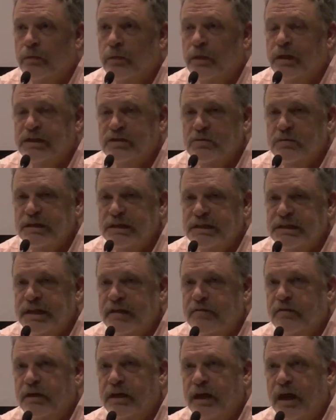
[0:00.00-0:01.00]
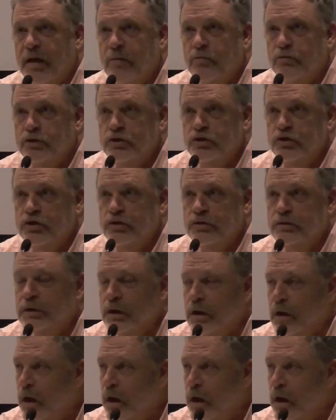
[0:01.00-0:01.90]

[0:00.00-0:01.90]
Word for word: this was a seven camera shoot.